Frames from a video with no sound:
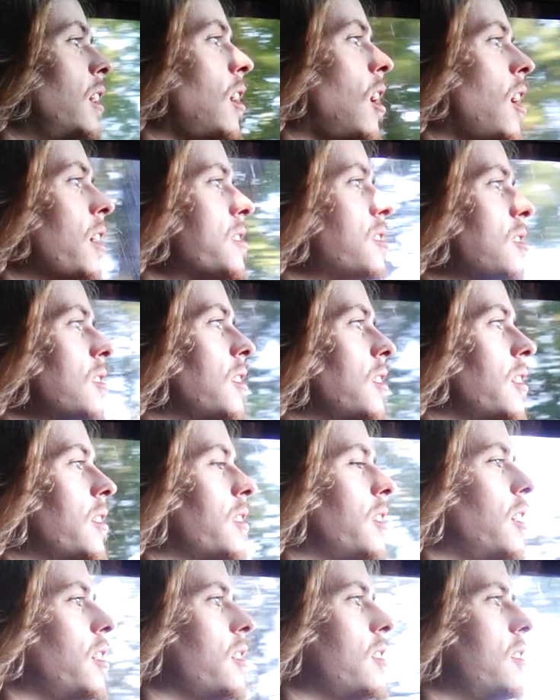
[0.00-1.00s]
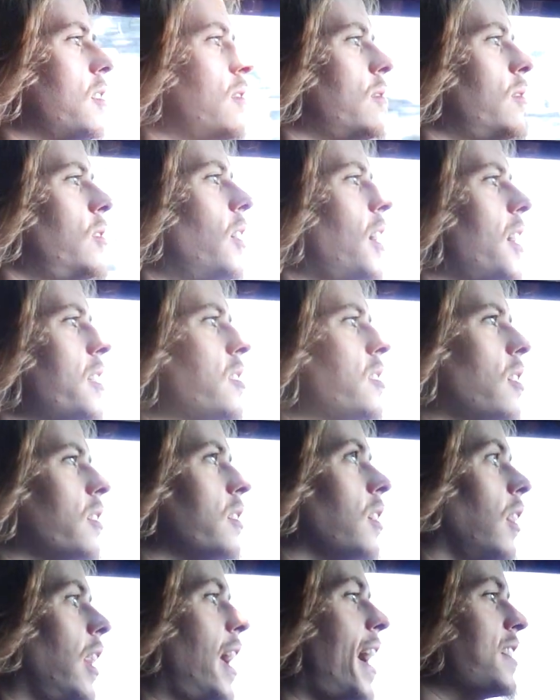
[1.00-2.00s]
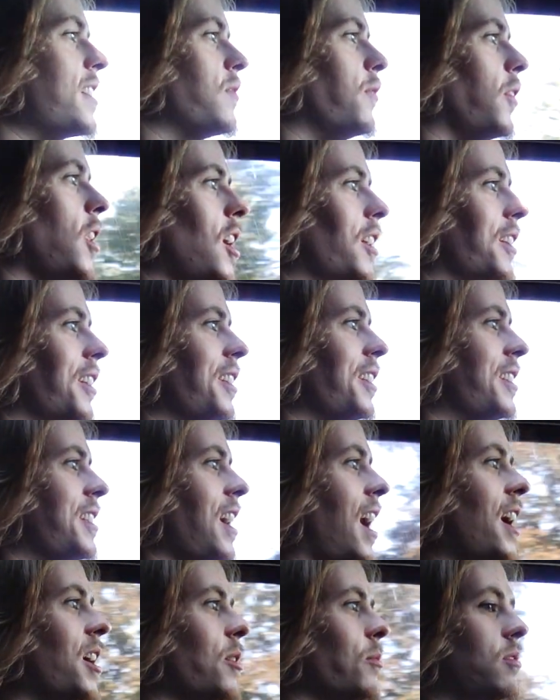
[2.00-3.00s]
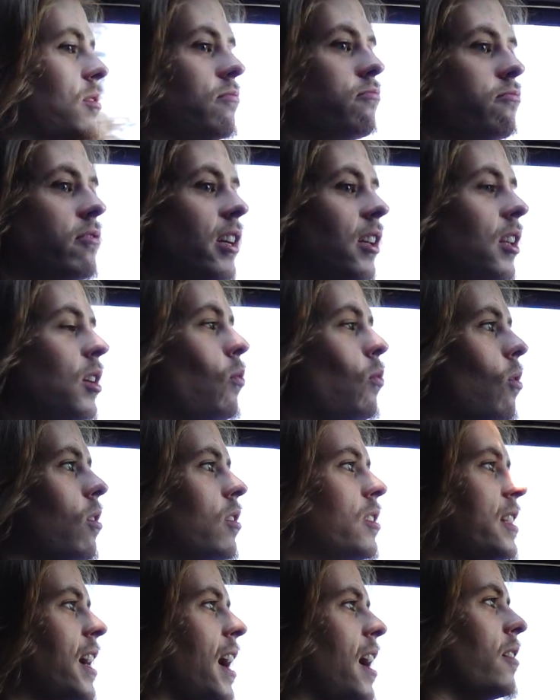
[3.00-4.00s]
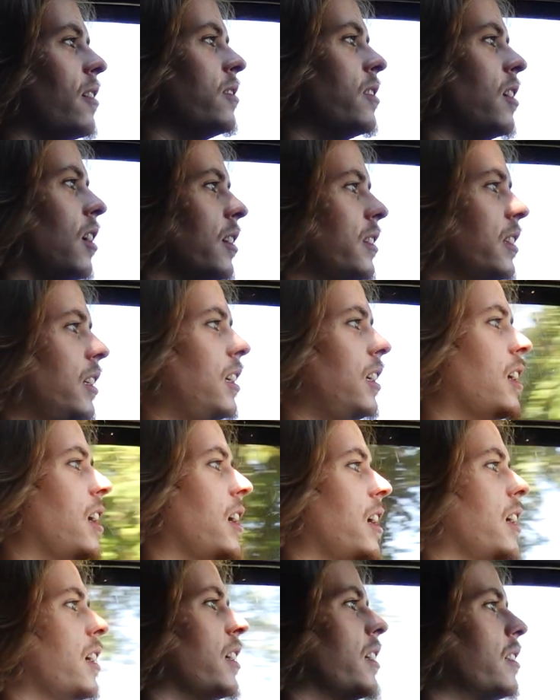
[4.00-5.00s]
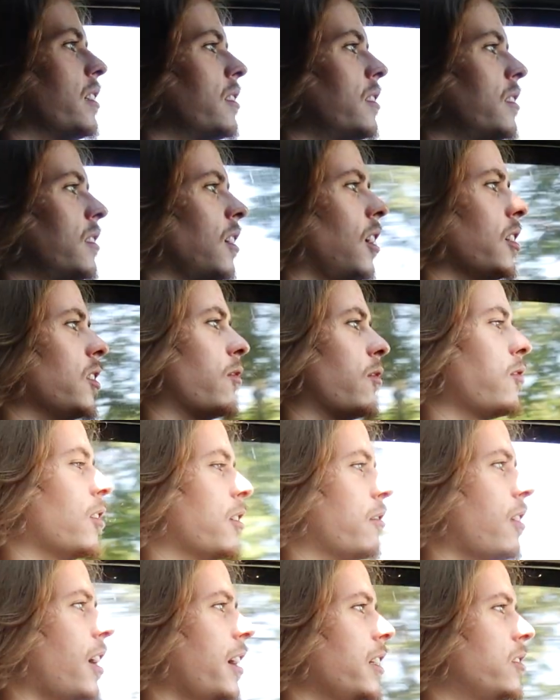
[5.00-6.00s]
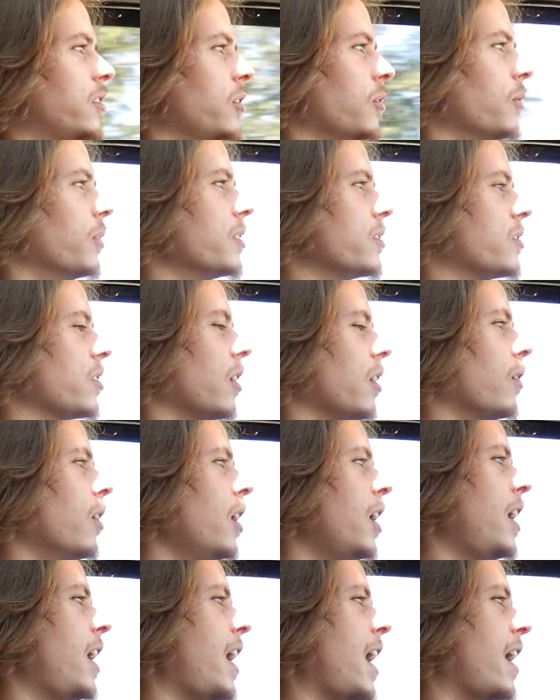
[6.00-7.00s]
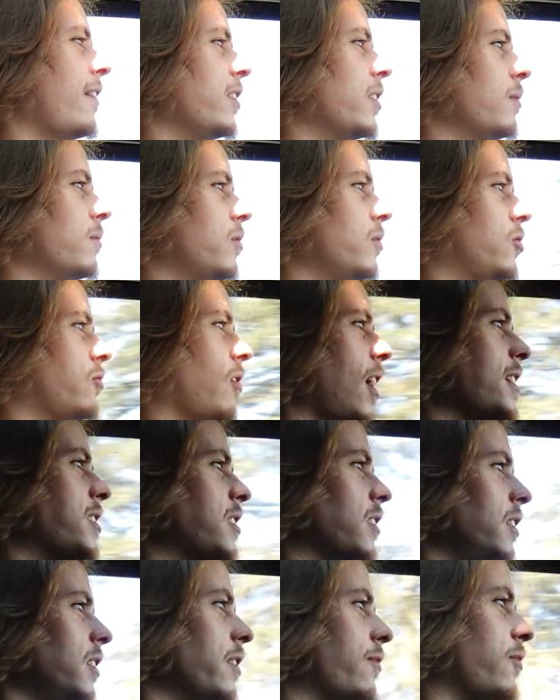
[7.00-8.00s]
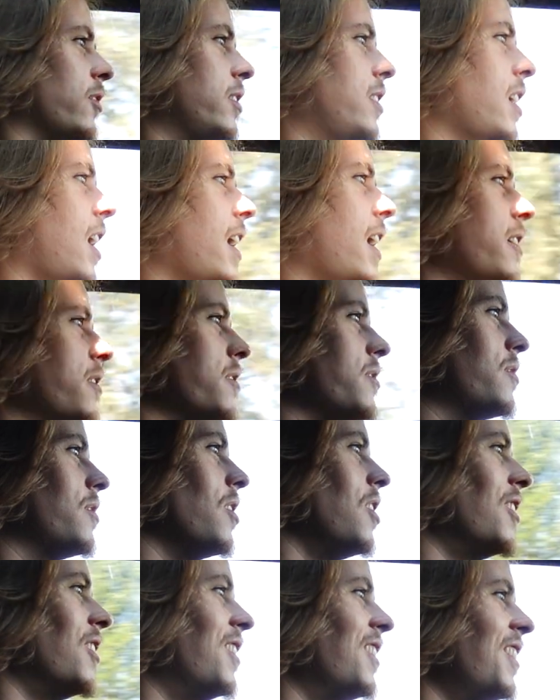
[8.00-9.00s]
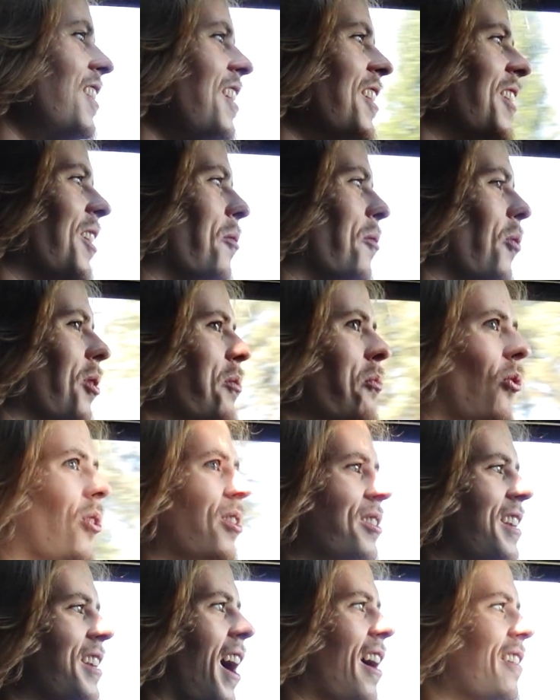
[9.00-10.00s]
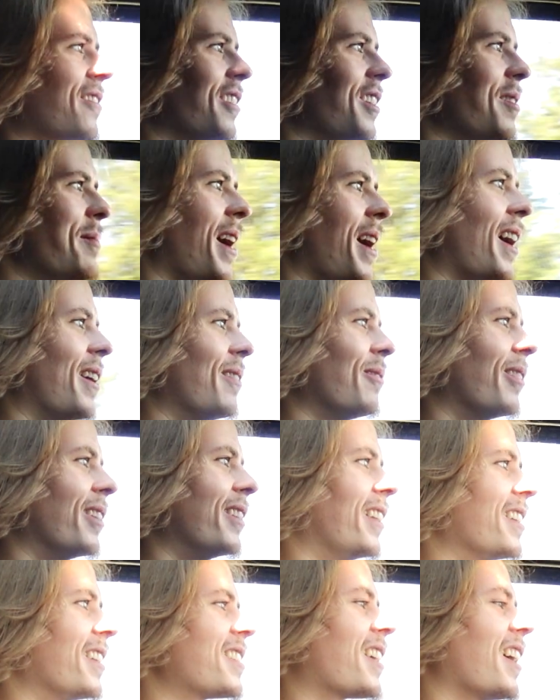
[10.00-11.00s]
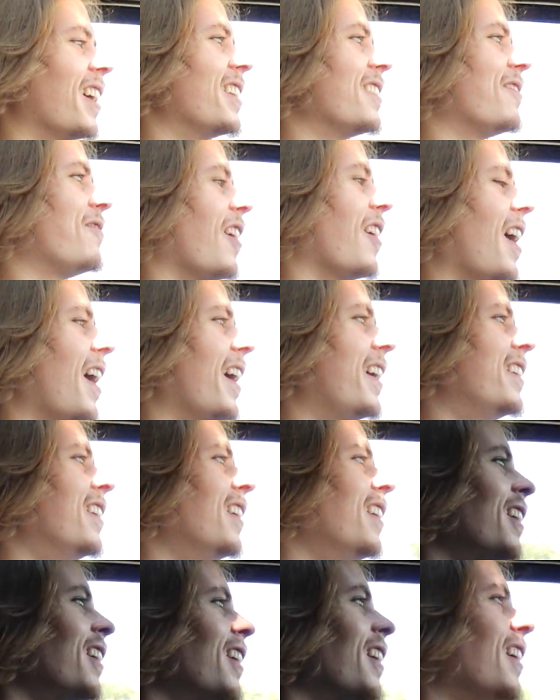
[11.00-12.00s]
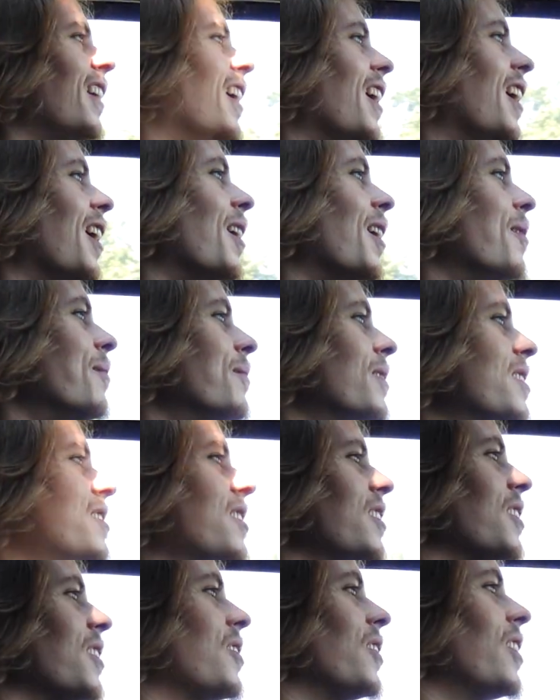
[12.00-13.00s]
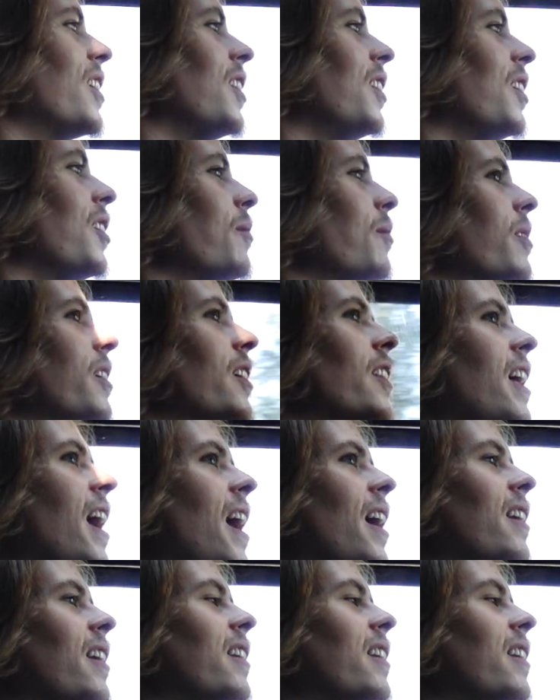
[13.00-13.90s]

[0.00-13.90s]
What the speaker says: honestly, you guys saw in the last vlog that the tire was really worn down on the front right too. And so having drastically different tires, like one worn down really bad and one that's kind of fine, is going to create a little bit of that